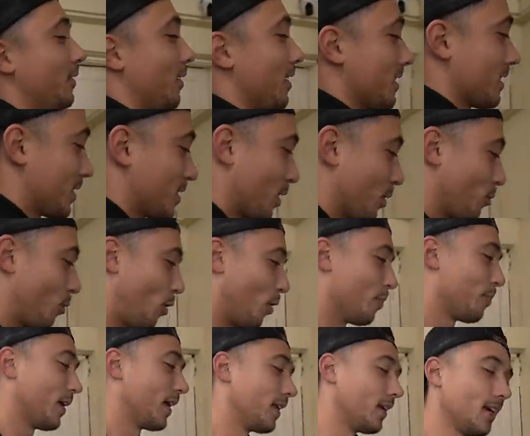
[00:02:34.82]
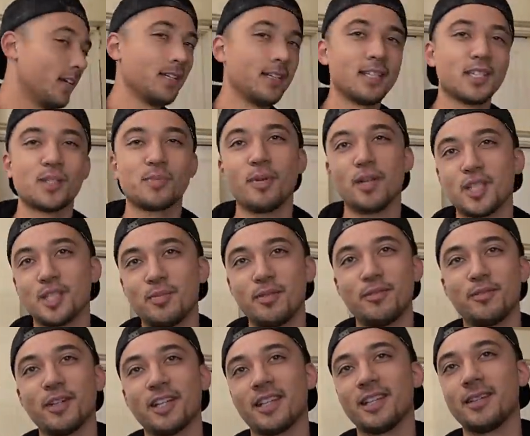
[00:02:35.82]
Why is it so warm, Peter? It's supposed to be
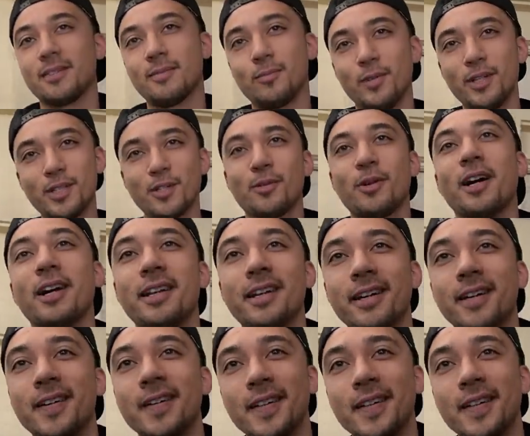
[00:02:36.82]
freaking winter right now.